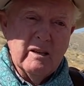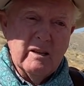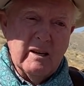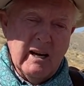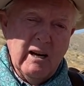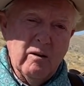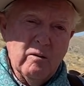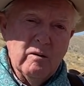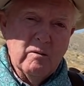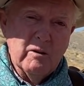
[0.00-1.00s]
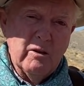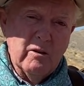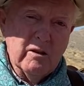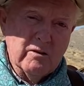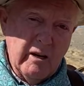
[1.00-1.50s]
Now, when
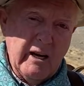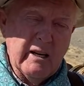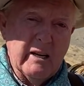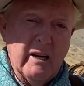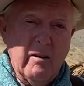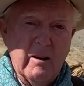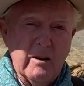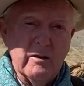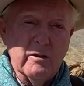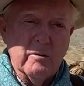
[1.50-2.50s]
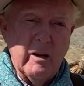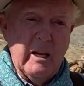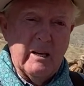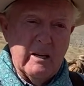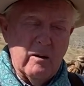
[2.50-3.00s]
you can track a cow on a loose
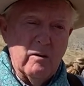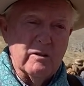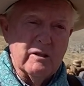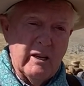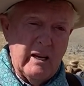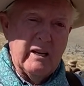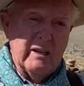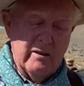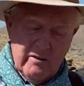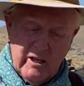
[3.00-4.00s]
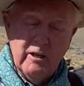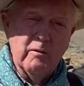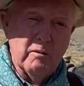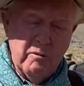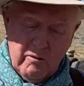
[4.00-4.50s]
rein and he holds his head together, then you
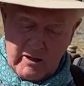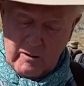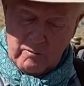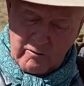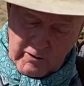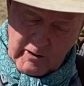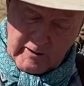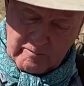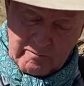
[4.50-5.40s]
would be ready to move on.